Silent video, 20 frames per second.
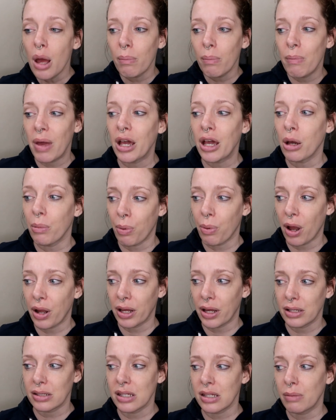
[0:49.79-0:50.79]
makeup
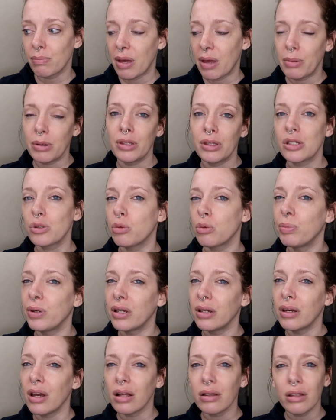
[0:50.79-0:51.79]
products, like maybe this would
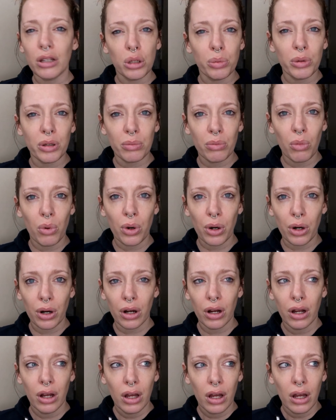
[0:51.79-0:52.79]
be a little bit
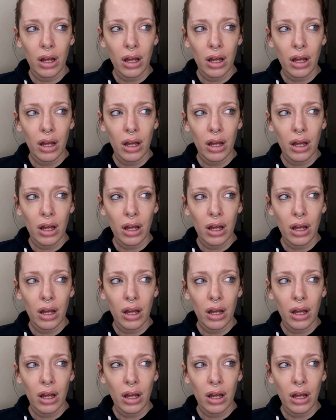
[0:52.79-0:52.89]
more